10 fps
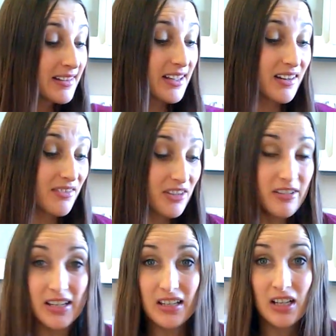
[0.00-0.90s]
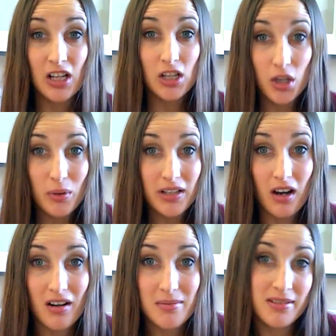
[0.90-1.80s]
that are very low in
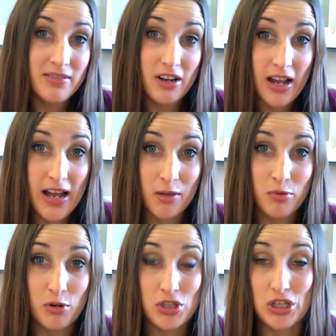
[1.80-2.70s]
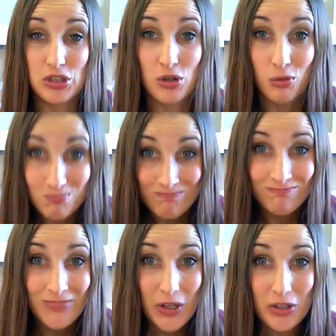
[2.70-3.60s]
carbs and very high in protein. So,
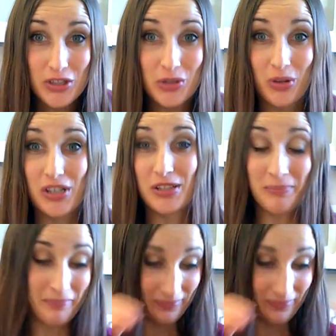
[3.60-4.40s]
good source.